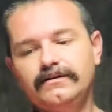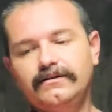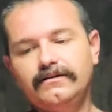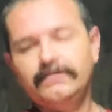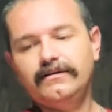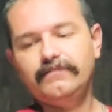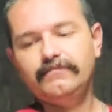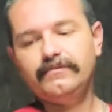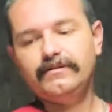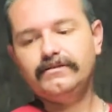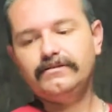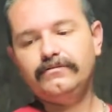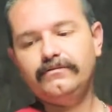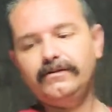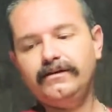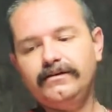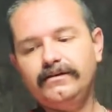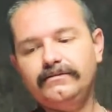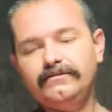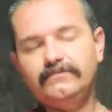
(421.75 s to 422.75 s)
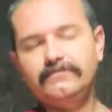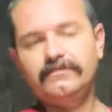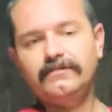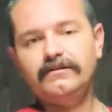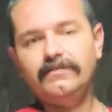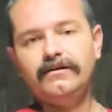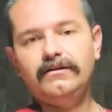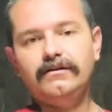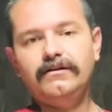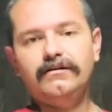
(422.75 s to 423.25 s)
in
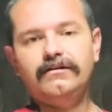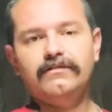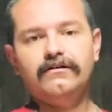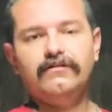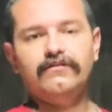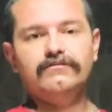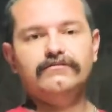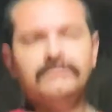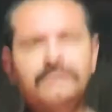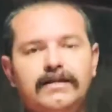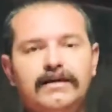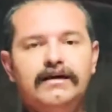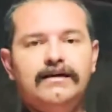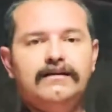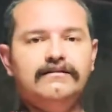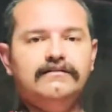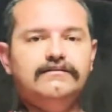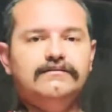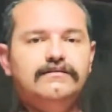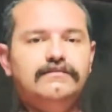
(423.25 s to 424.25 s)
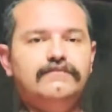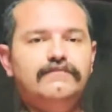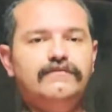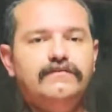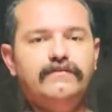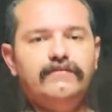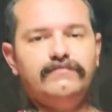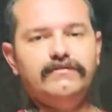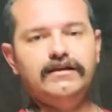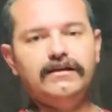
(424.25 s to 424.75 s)
between, you know, 10 to
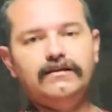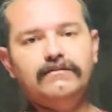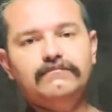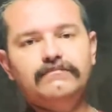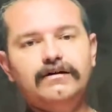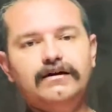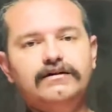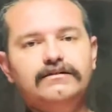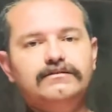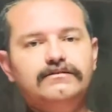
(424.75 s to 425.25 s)
15 bucks.